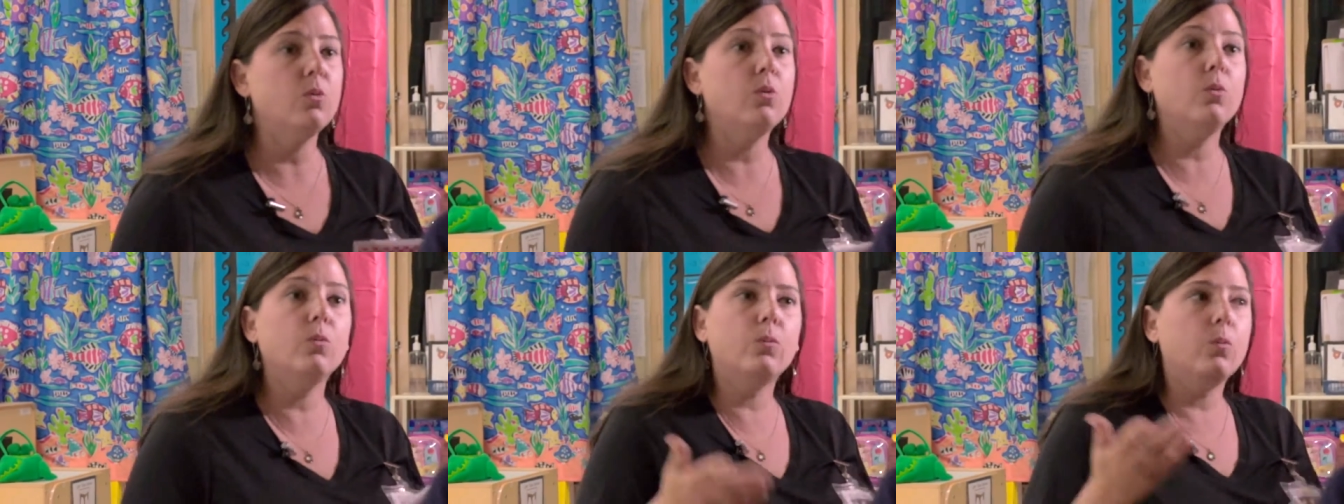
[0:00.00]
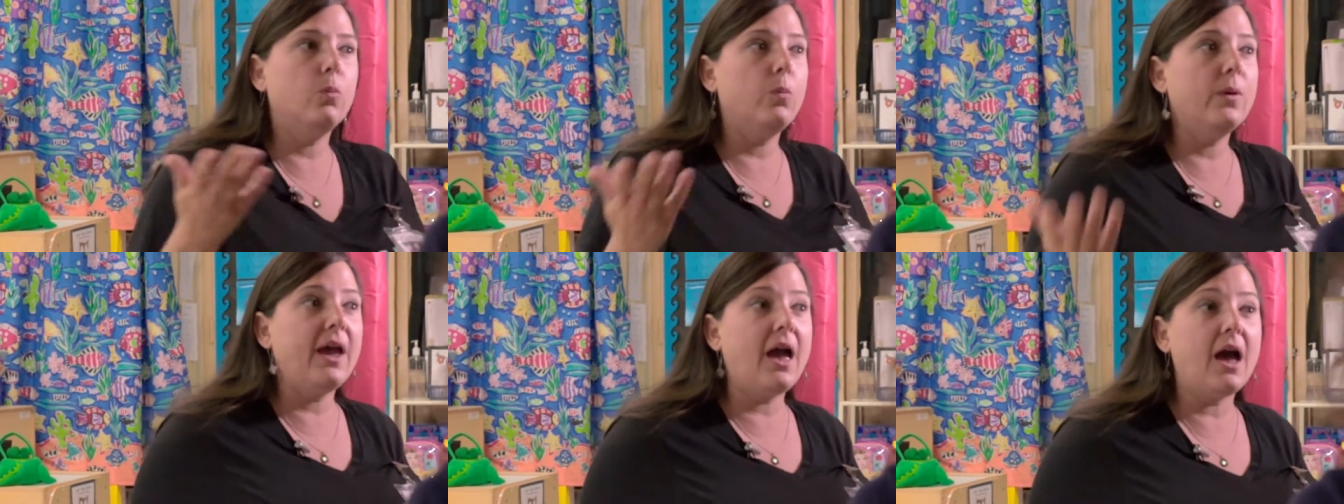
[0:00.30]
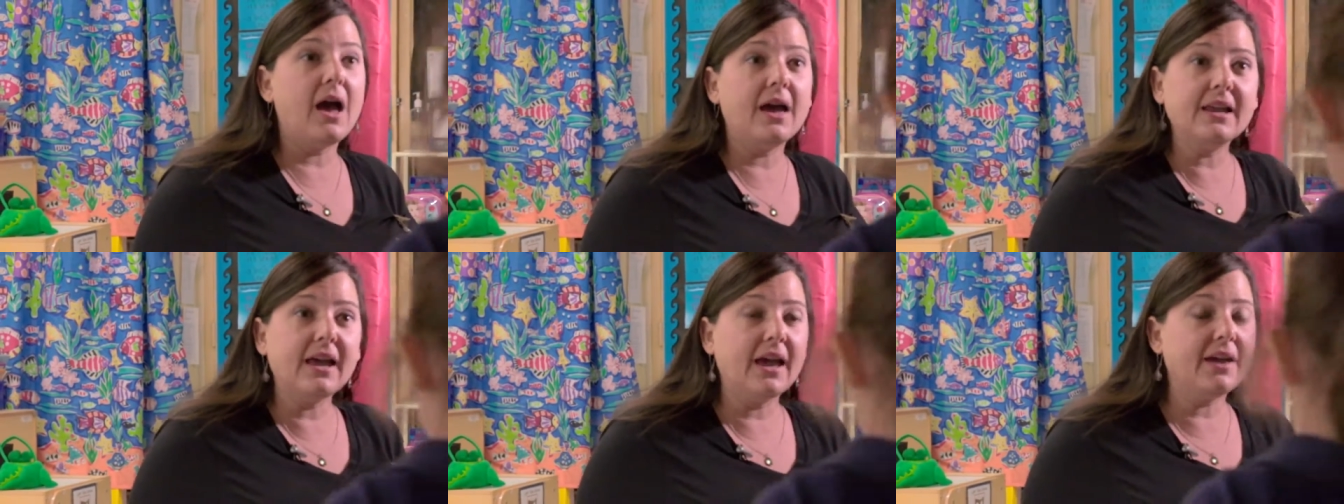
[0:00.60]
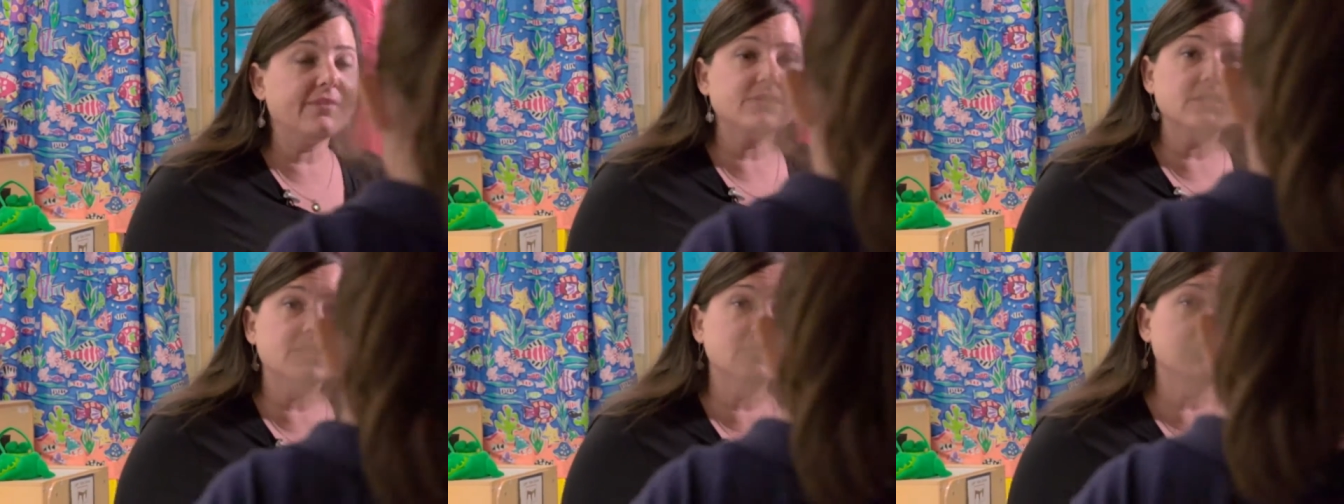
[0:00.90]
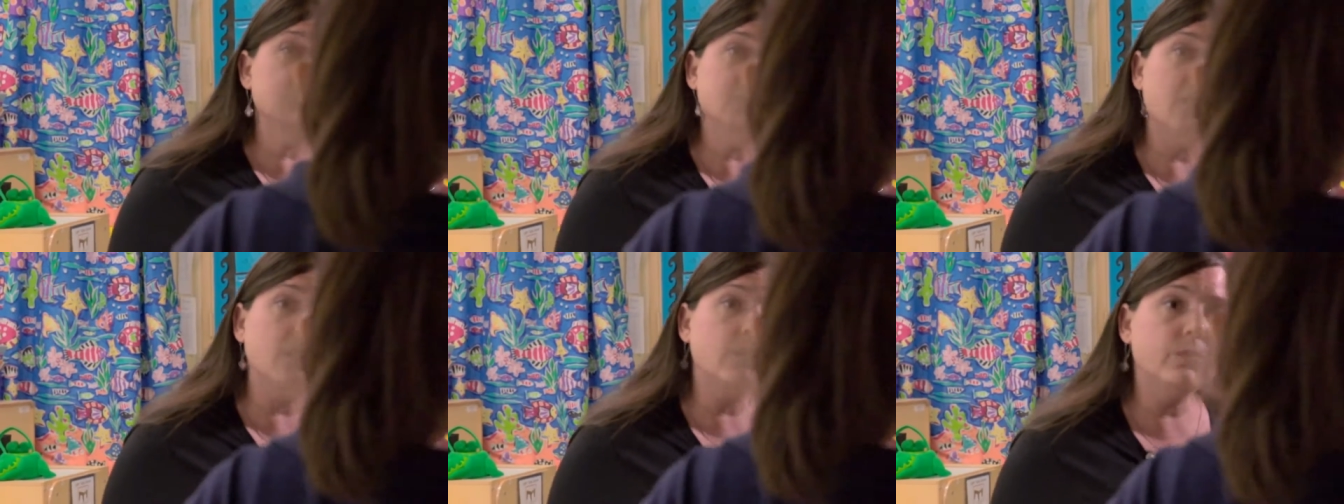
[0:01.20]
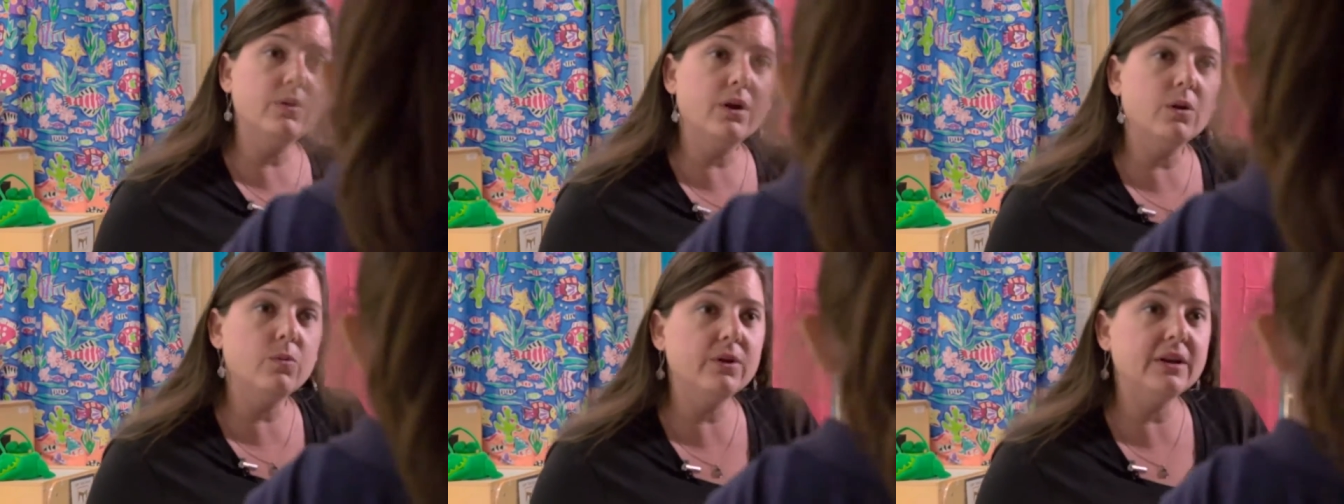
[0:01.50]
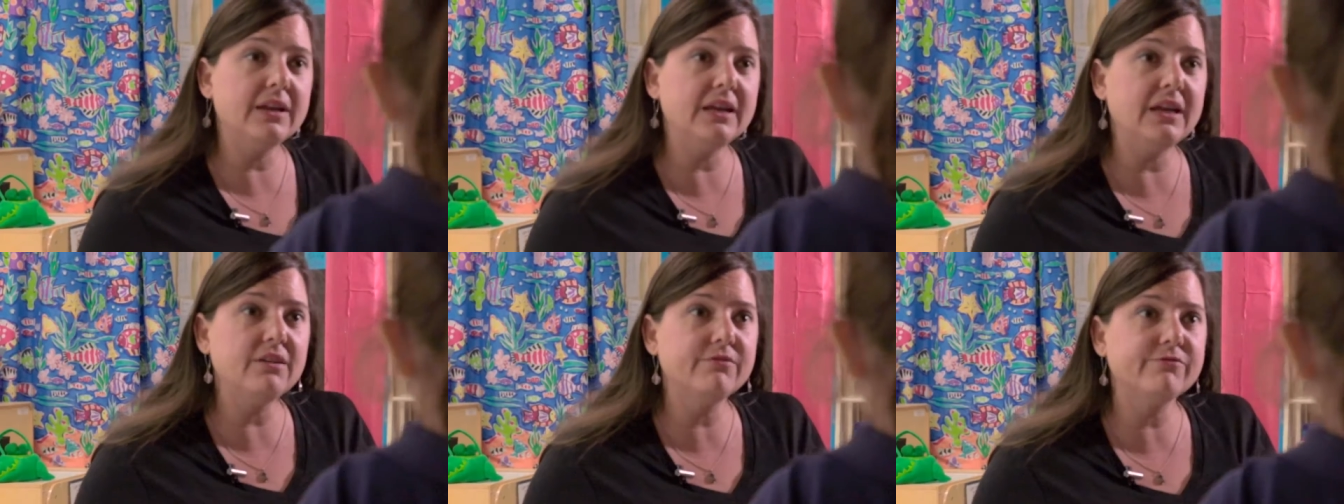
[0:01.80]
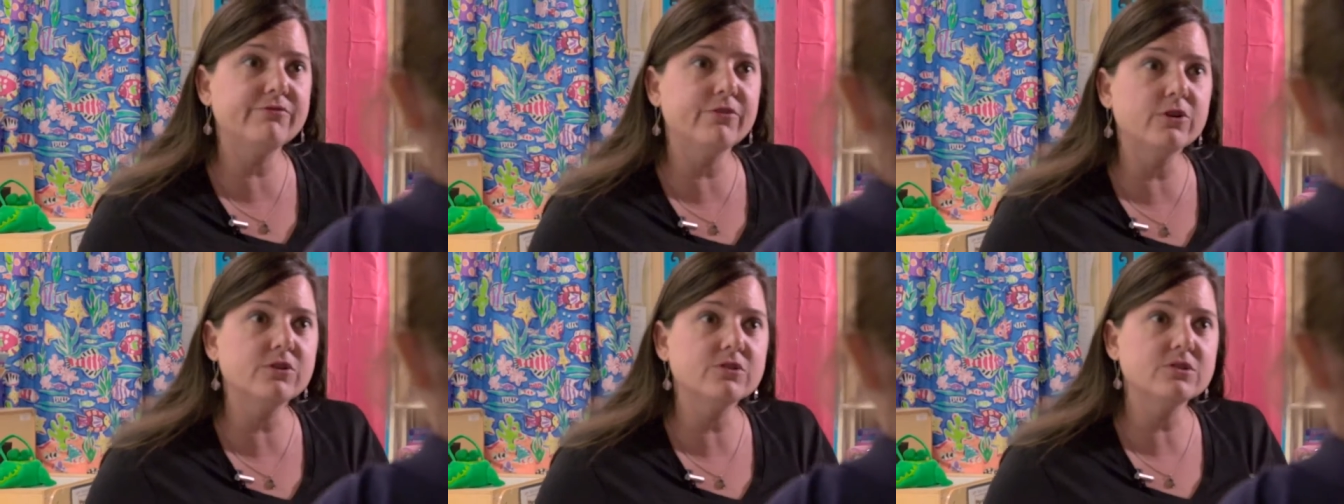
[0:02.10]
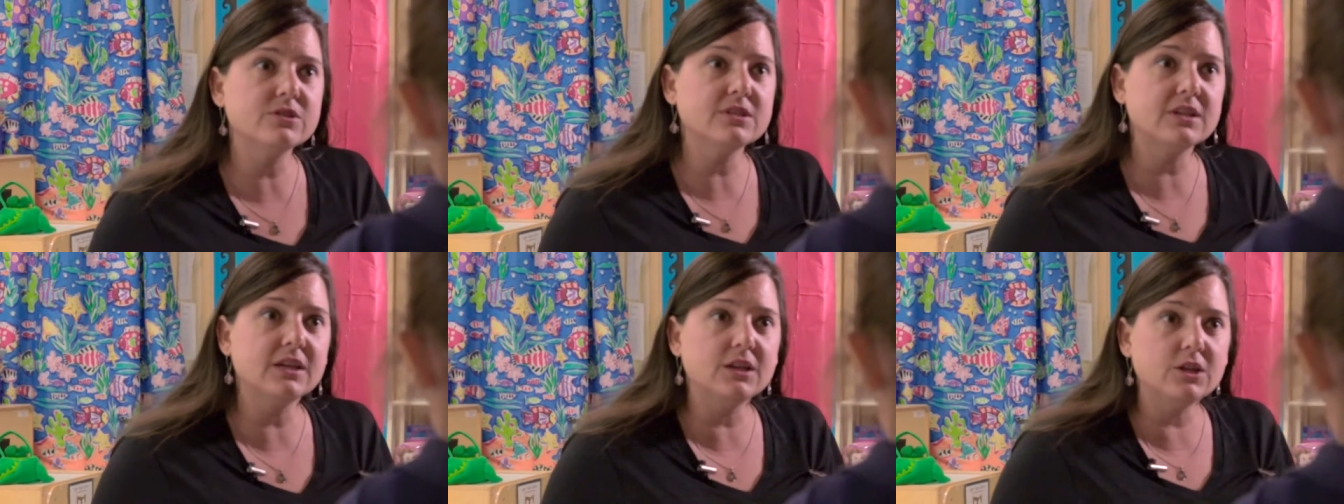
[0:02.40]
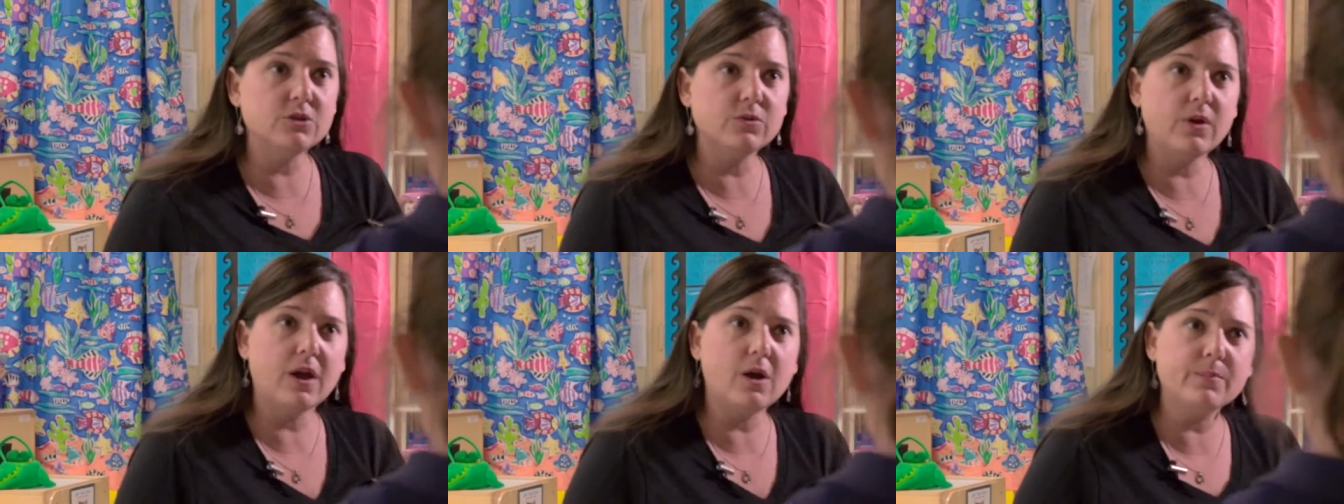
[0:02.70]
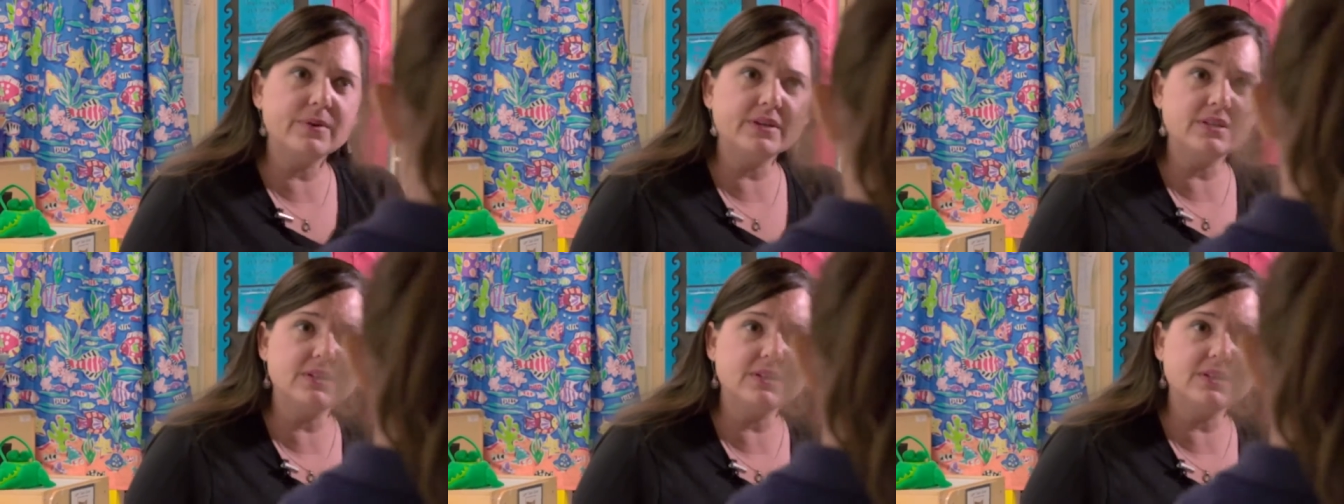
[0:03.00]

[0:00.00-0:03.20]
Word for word: Well, we, I have to decide what I want to eat first. Can you help okay.